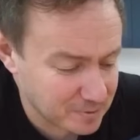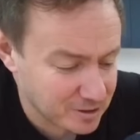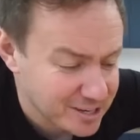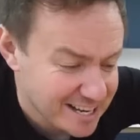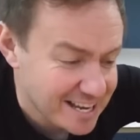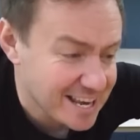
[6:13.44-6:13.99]

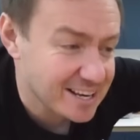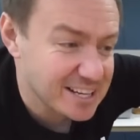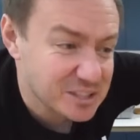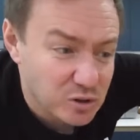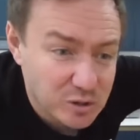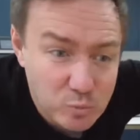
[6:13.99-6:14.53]
Look at it,
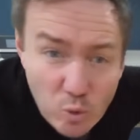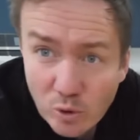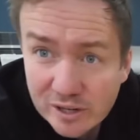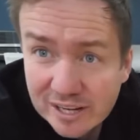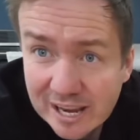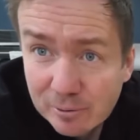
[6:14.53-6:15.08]
it's got the
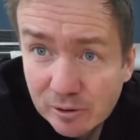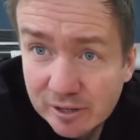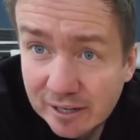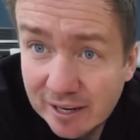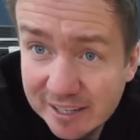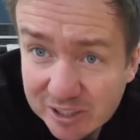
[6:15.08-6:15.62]
warning label on
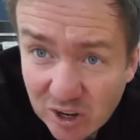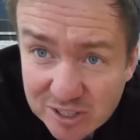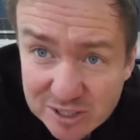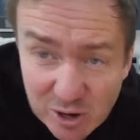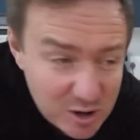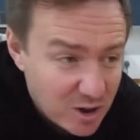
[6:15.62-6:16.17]
it. It
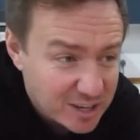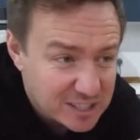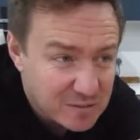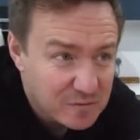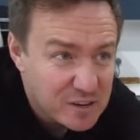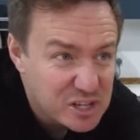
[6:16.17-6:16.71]
does look like
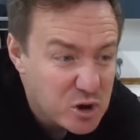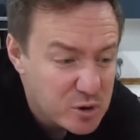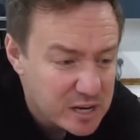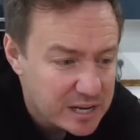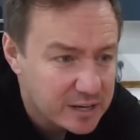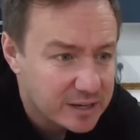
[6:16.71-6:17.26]
something
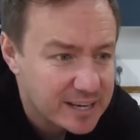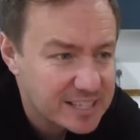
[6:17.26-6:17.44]
nuclear.